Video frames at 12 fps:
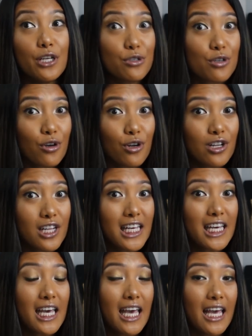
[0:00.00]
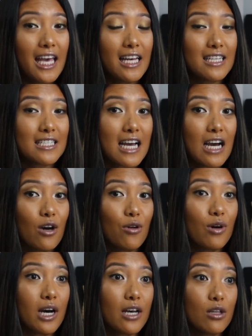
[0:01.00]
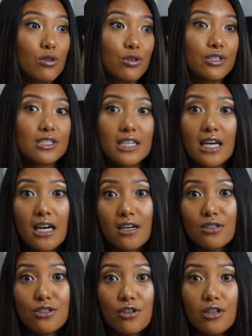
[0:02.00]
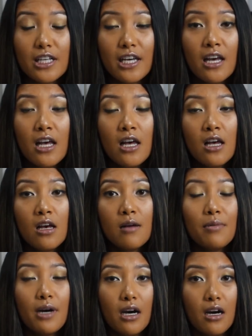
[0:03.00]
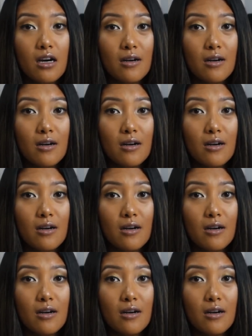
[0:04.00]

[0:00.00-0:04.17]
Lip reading: internally and how I looked externally. But